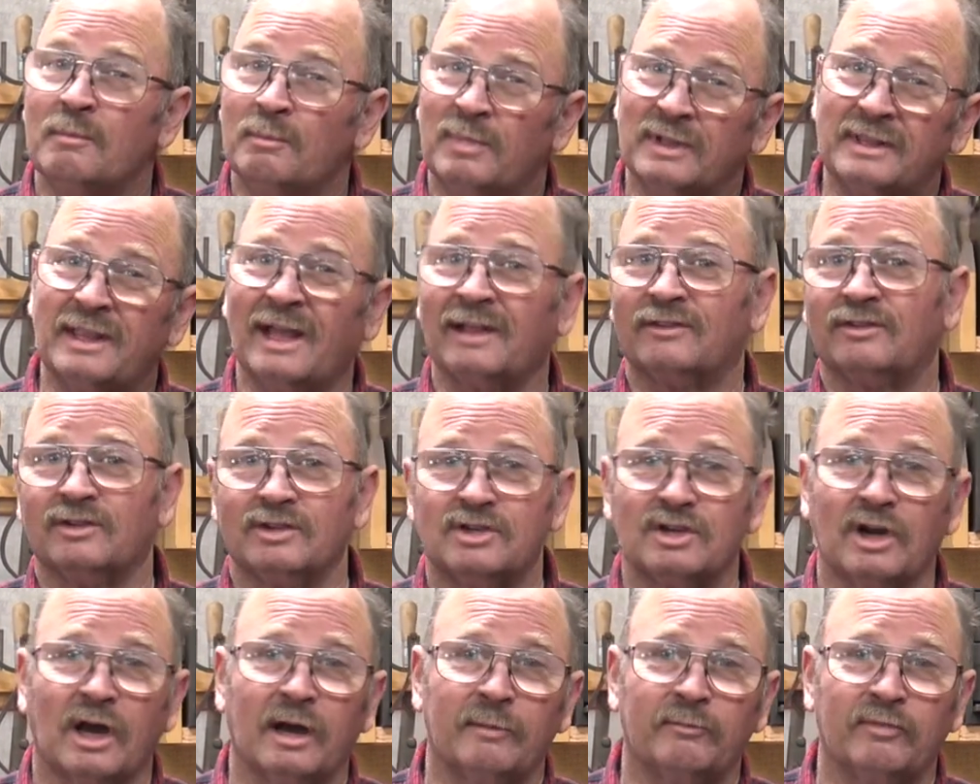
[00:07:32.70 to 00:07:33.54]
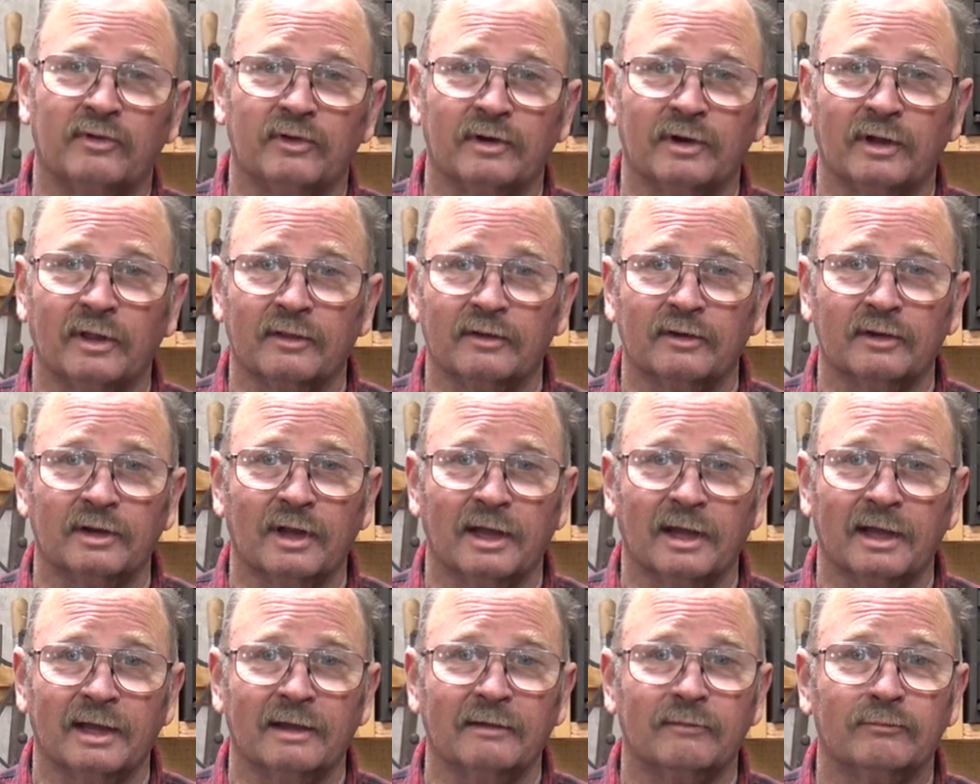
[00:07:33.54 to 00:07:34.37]
But that's a job for another
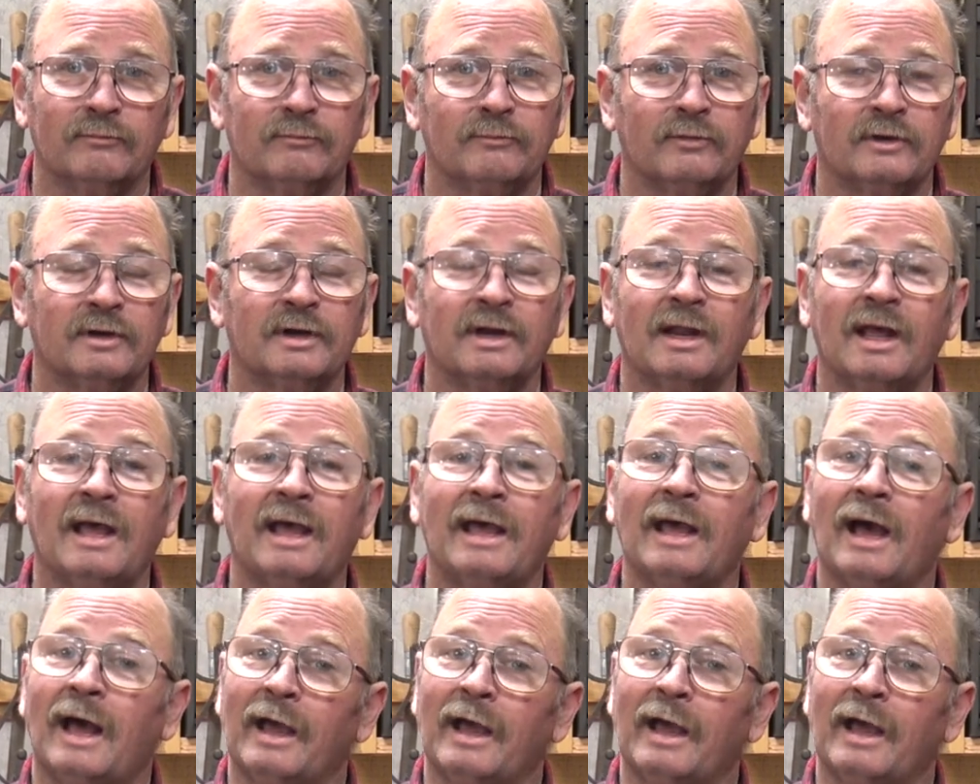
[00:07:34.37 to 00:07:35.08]
day. For today,